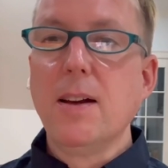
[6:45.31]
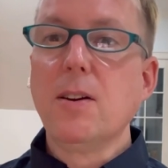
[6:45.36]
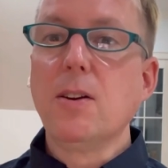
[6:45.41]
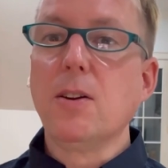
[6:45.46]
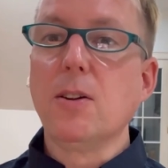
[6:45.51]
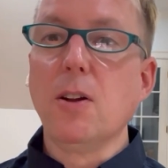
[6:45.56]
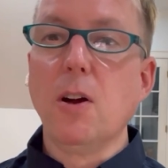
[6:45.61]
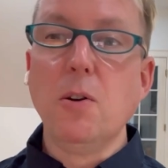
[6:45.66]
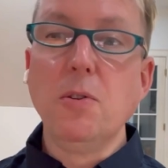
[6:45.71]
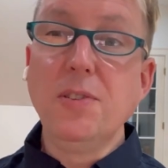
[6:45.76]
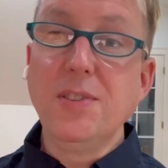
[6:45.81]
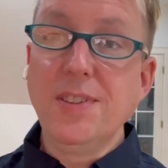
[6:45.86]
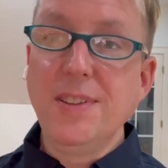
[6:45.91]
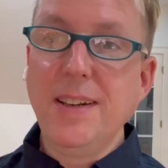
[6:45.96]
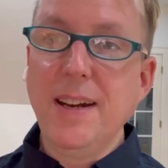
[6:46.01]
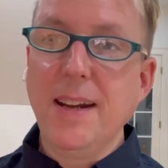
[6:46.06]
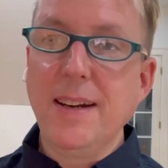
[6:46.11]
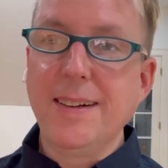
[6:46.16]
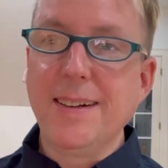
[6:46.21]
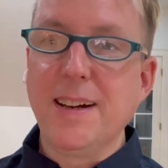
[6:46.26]
close
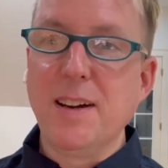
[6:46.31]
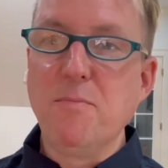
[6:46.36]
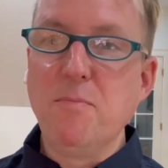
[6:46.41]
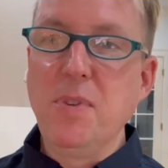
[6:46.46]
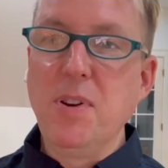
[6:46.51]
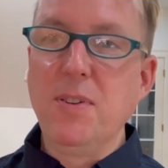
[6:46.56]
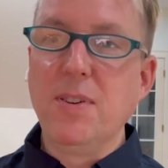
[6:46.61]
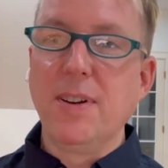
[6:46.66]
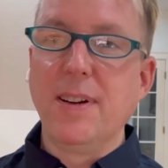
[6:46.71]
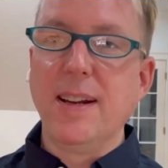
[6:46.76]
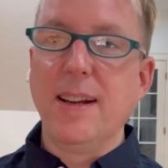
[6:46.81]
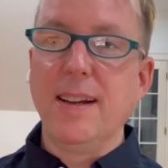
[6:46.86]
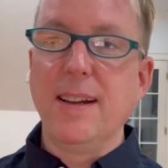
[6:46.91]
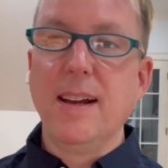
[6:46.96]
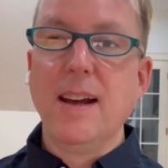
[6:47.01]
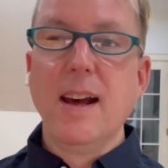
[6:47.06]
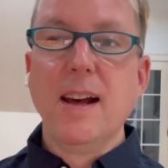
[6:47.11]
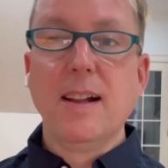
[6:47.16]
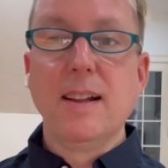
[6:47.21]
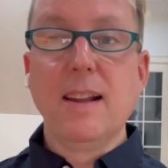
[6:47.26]
knit community
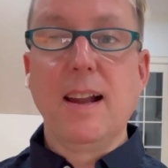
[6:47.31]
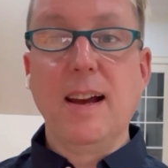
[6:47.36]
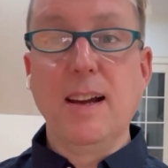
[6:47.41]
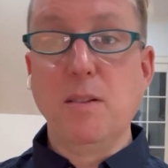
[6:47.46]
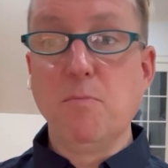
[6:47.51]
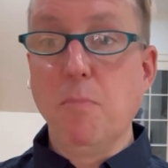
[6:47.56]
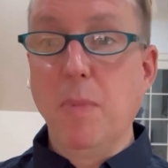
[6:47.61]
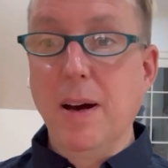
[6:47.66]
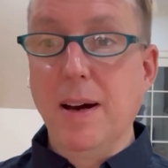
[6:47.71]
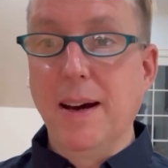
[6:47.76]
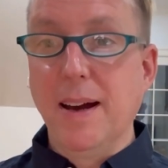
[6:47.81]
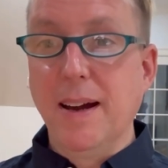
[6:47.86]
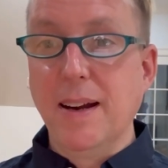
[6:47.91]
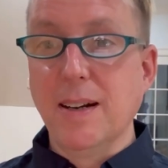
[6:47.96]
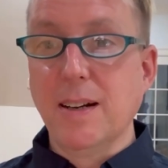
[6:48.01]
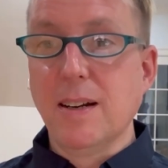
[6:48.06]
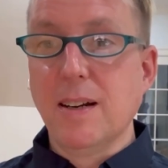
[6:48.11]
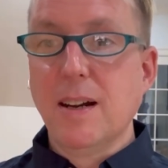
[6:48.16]
like mine,